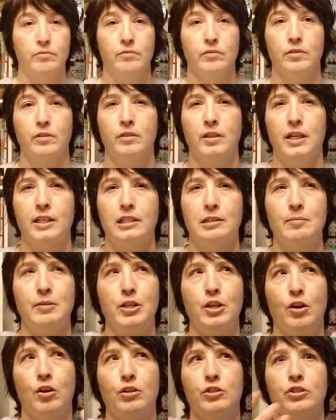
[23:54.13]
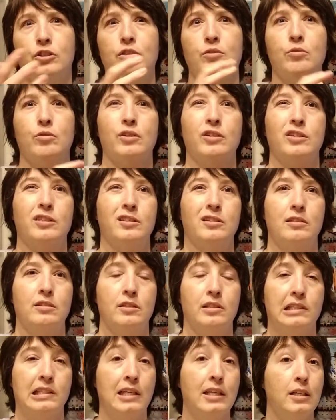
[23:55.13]
like some of the yarns you can order
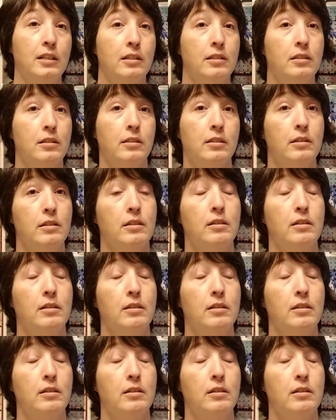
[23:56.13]
just six,